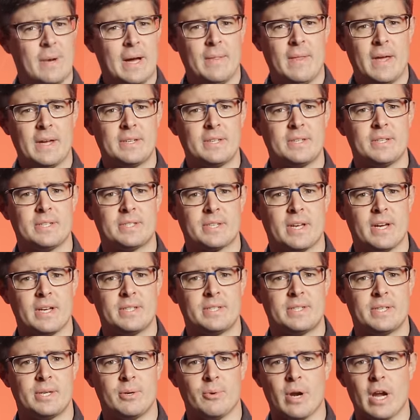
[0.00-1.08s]
I'd like to
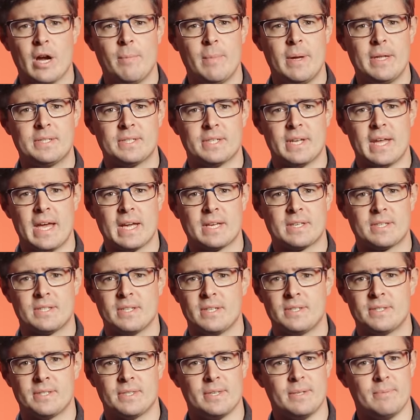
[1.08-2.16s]
discuss derailments and
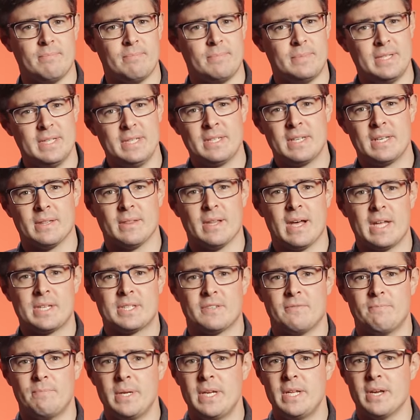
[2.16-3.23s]
accidents that didn't get
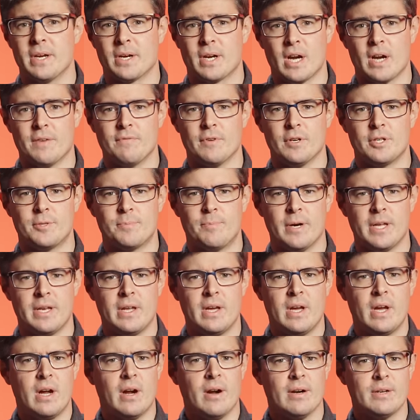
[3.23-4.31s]
lots of media coverage but
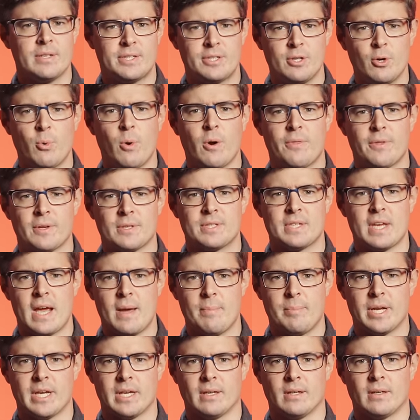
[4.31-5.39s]
are still worth
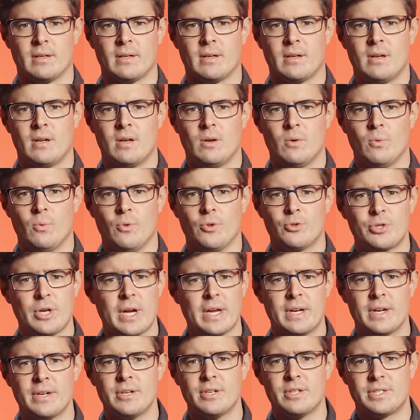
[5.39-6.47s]
examining. We'll try
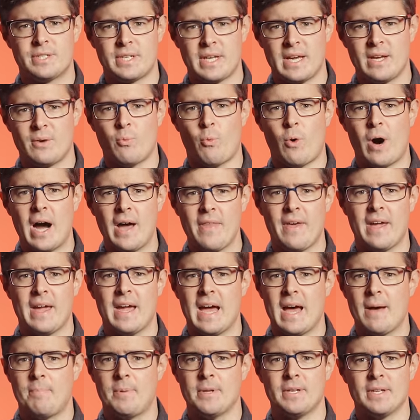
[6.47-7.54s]
to understand why they
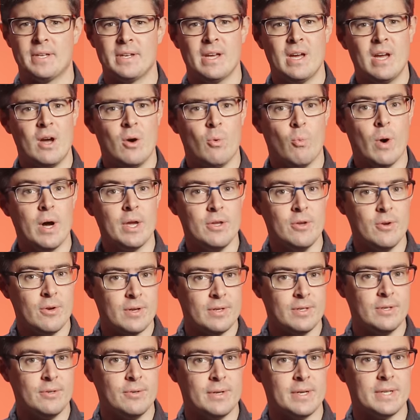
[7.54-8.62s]
happened and what you
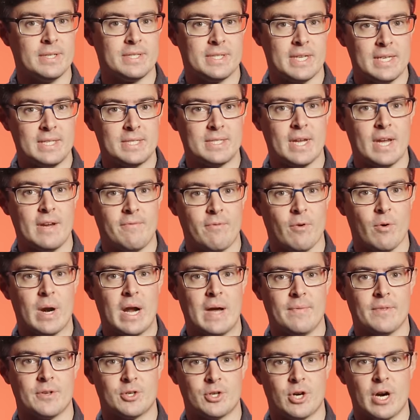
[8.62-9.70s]
can do to stay safe
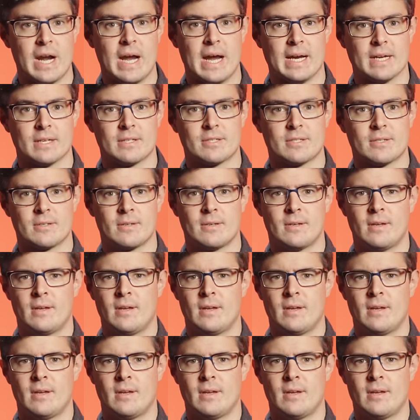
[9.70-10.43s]
around the tracks.